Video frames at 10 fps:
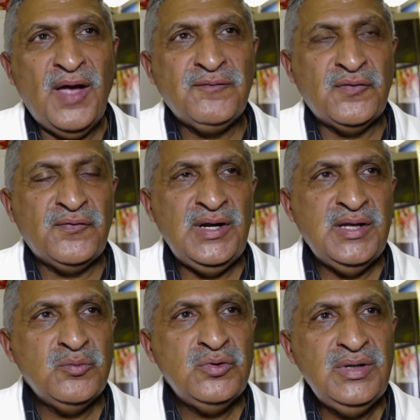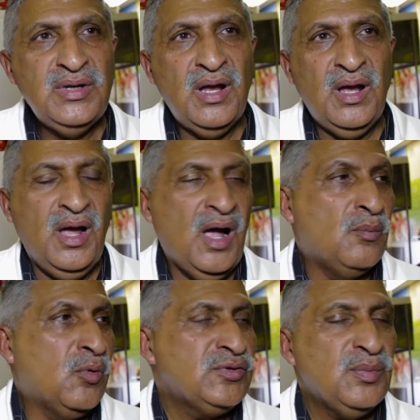out of Claremont.
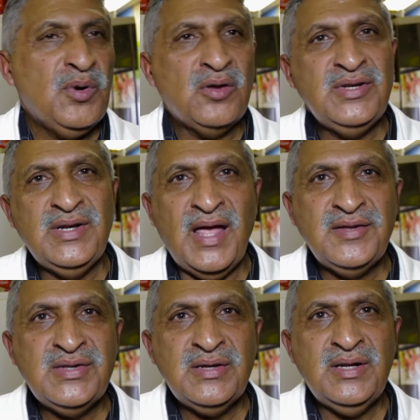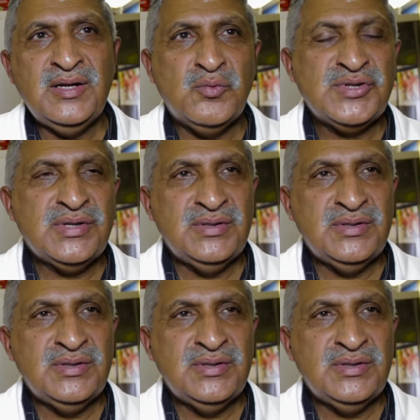I bought a plot in Lansdowne and it was